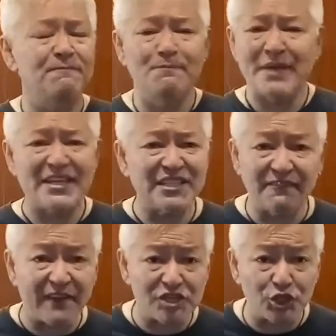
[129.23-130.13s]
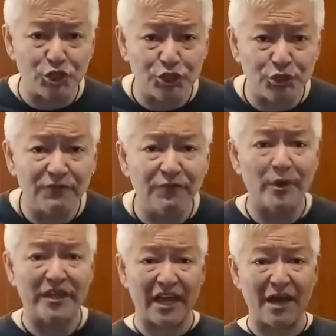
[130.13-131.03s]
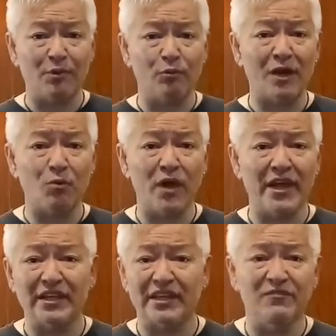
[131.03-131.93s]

amazing fashion couture from red carpet runway.